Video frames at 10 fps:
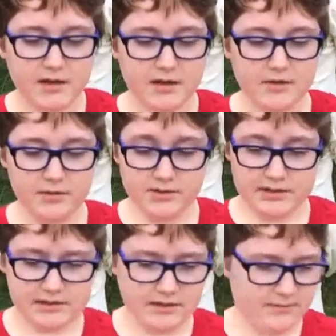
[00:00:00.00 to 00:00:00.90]
It was
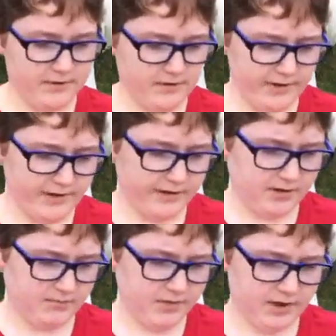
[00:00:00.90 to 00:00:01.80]
nicknamed the Know
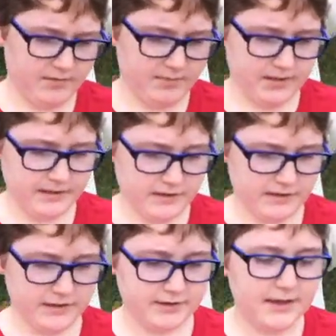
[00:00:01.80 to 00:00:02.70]
Nothing Party
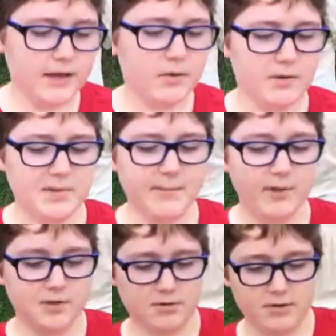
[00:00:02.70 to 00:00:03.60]
because when
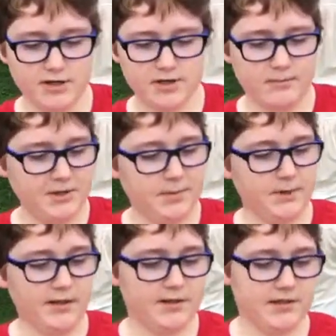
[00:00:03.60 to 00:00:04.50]
members were questioned about their
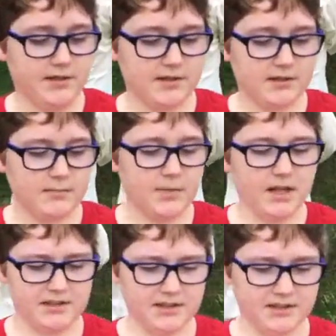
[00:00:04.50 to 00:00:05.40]

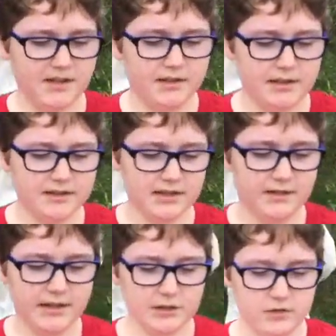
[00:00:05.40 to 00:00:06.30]
politics, they said
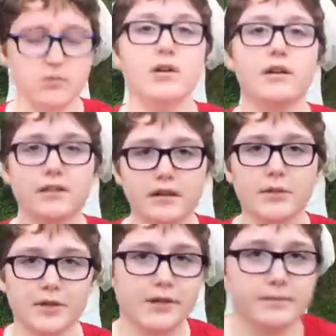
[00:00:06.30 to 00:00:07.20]
they knew
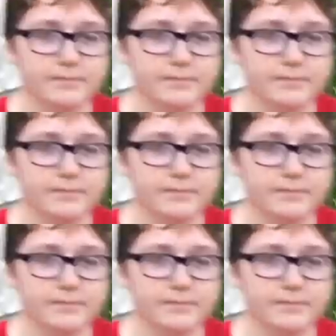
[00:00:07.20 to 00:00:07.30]
nothing.